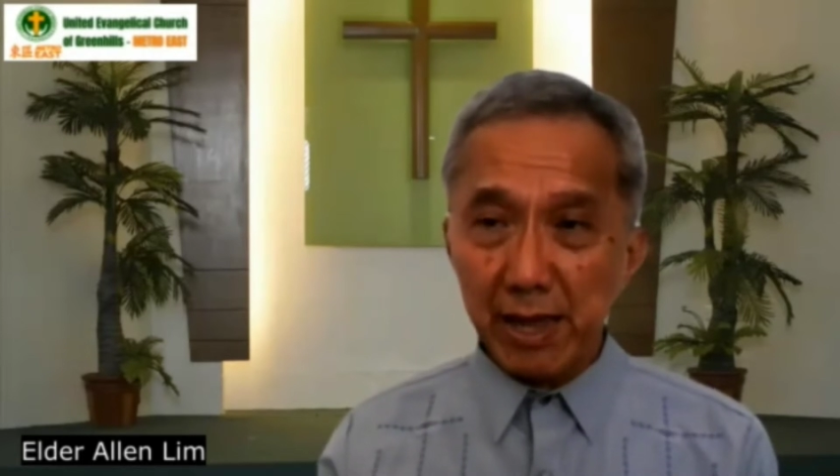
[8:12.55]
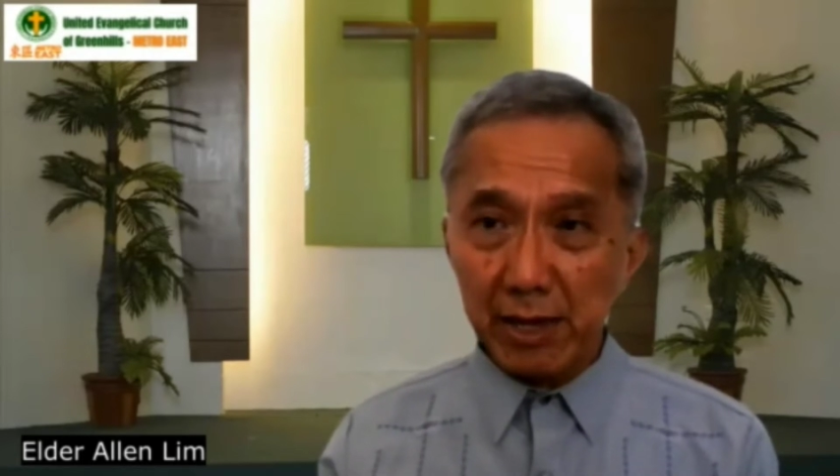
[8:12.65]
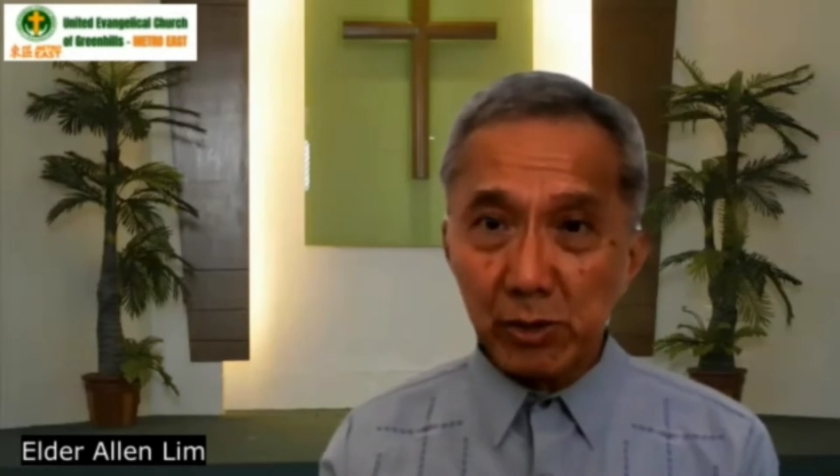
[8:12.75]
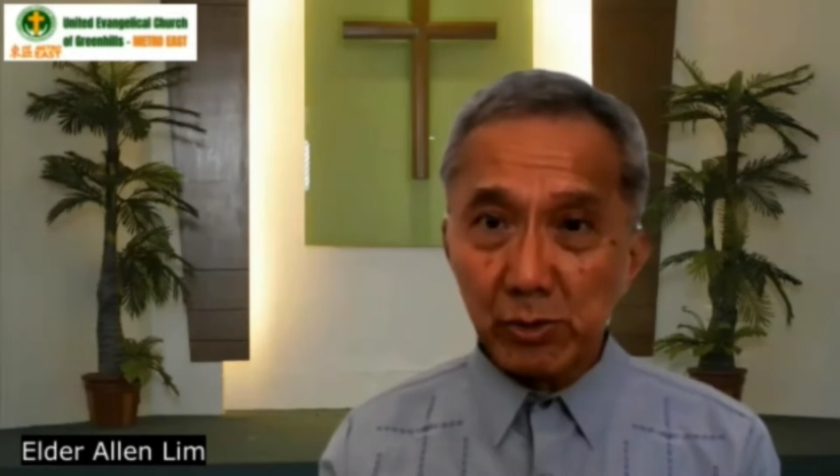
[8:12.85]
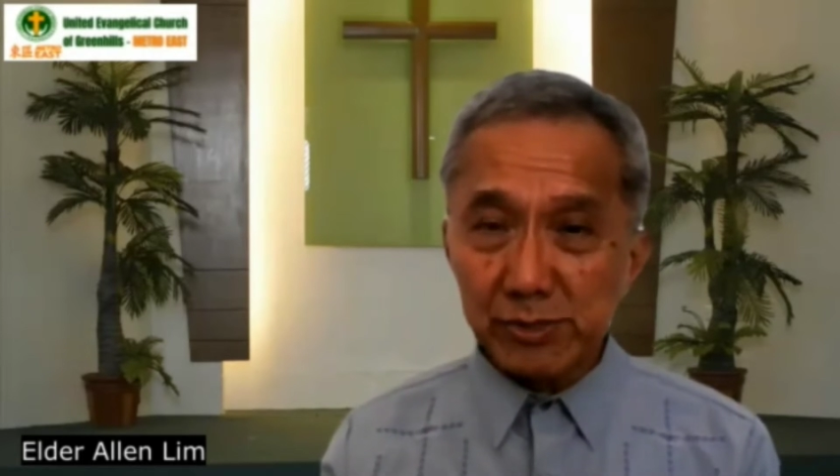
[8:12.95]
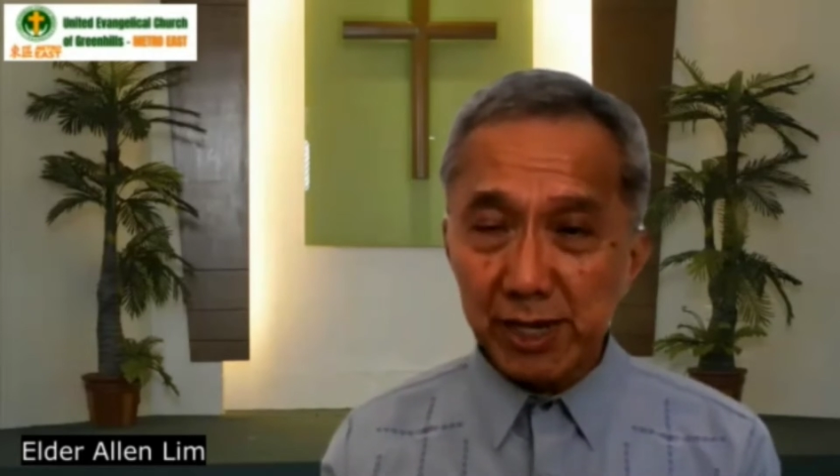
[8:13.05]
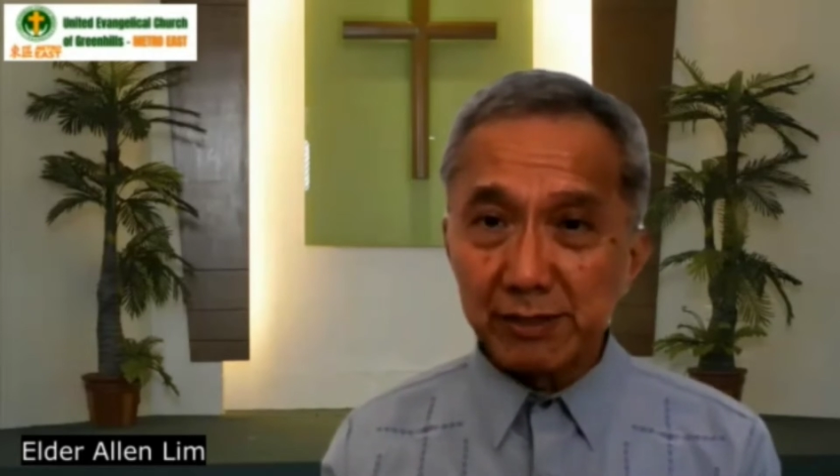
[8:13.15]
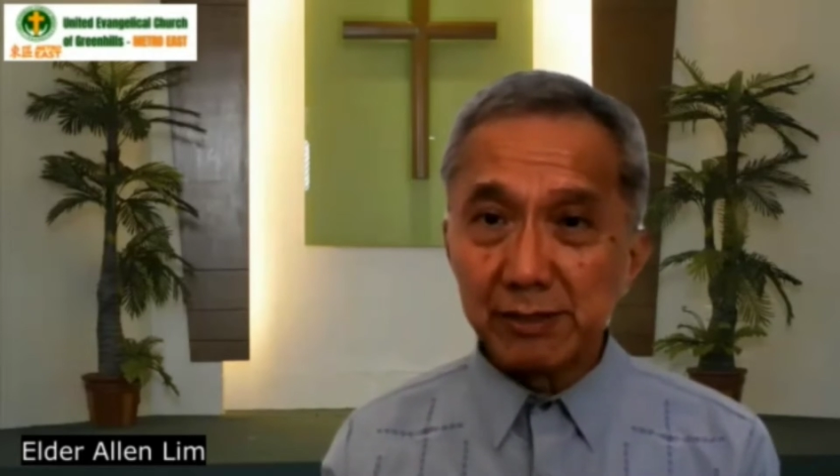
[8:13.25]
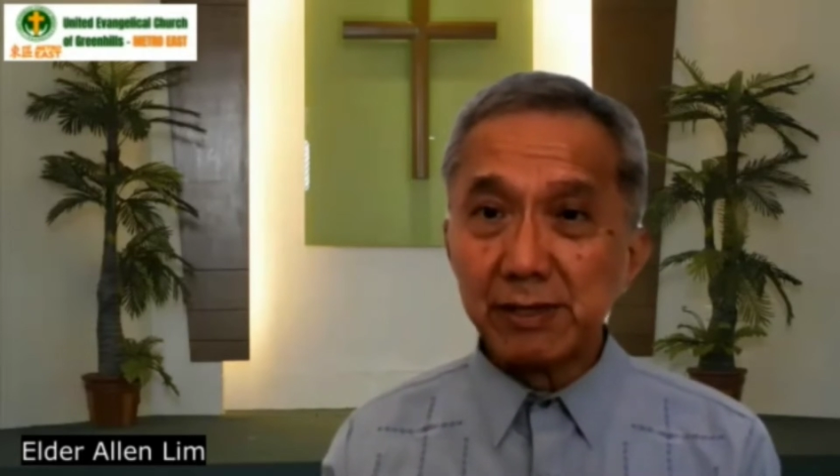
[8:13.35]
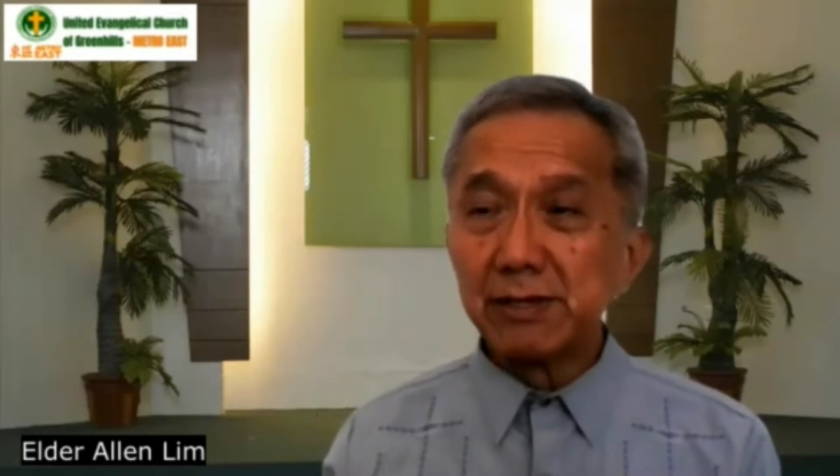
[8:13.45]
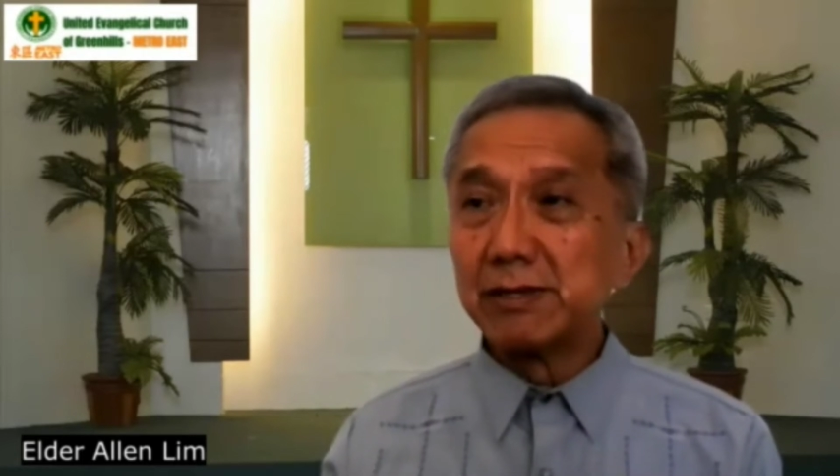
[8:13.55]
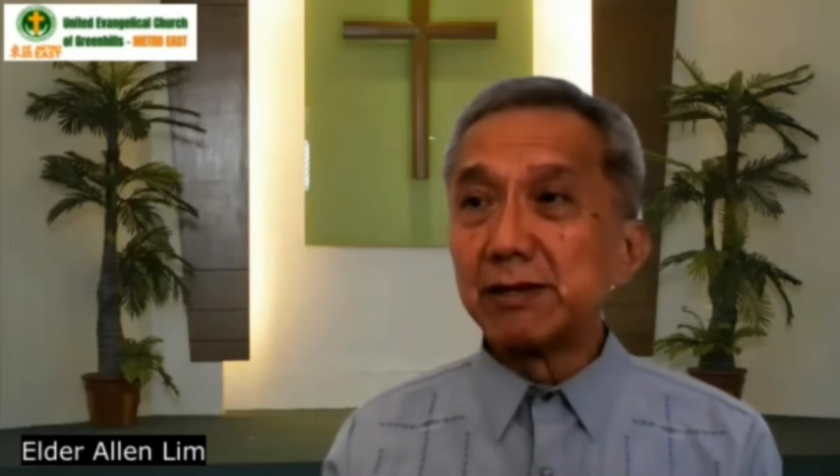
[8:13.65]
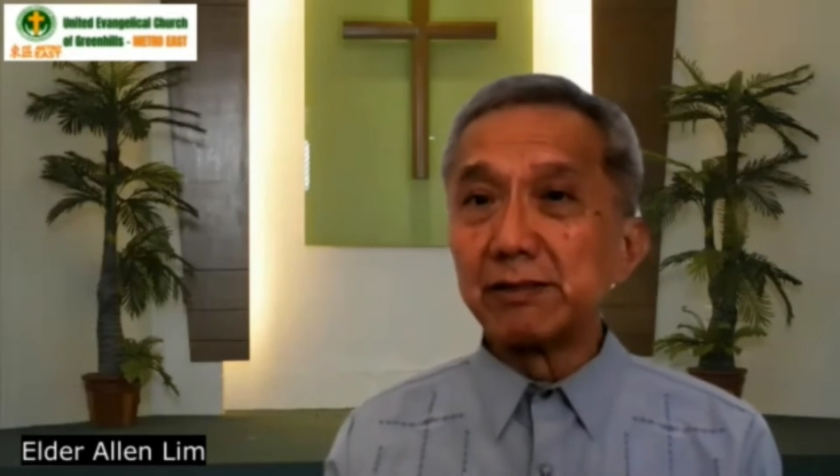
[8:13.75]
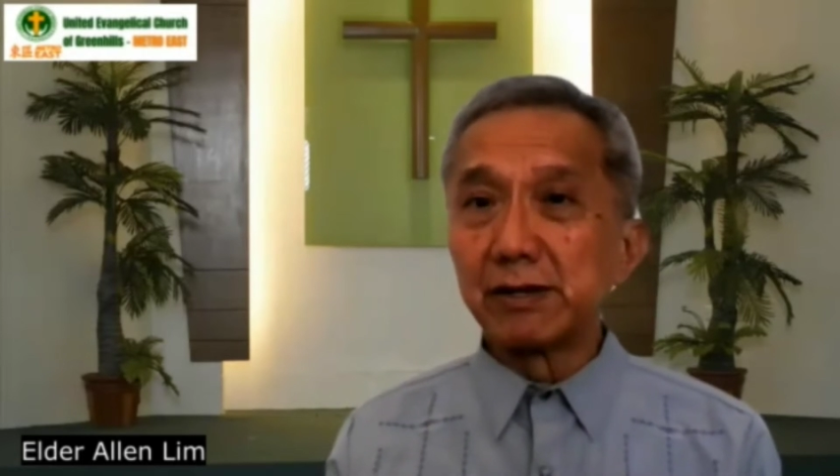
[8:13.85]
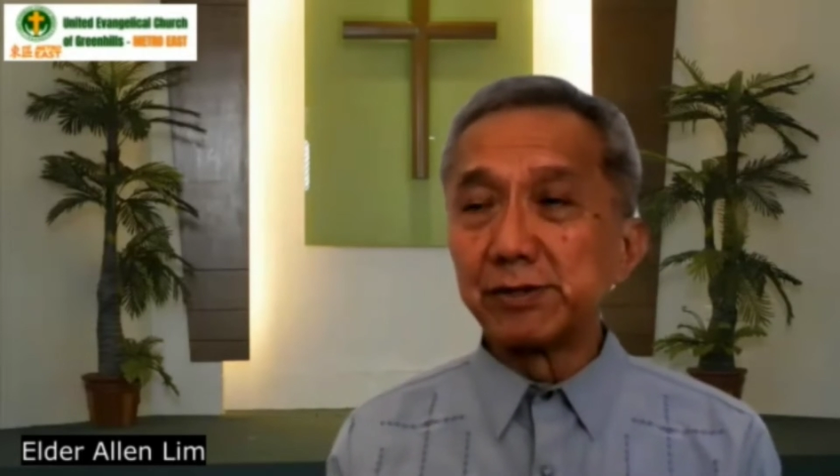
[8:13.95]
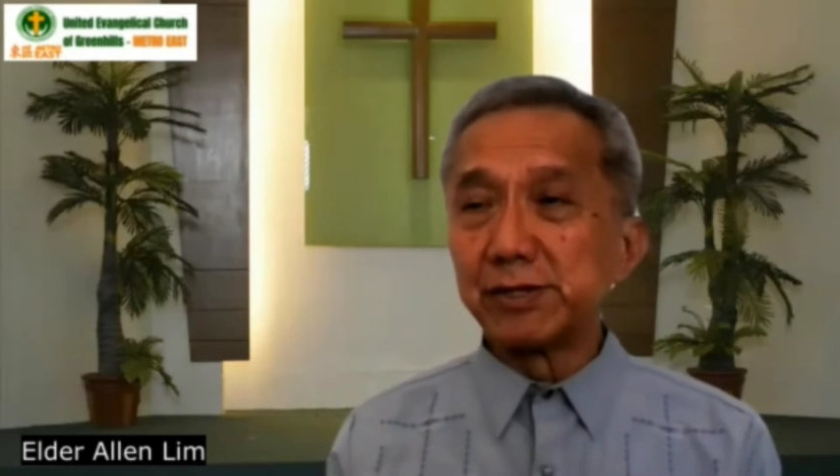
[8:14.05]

and goes on the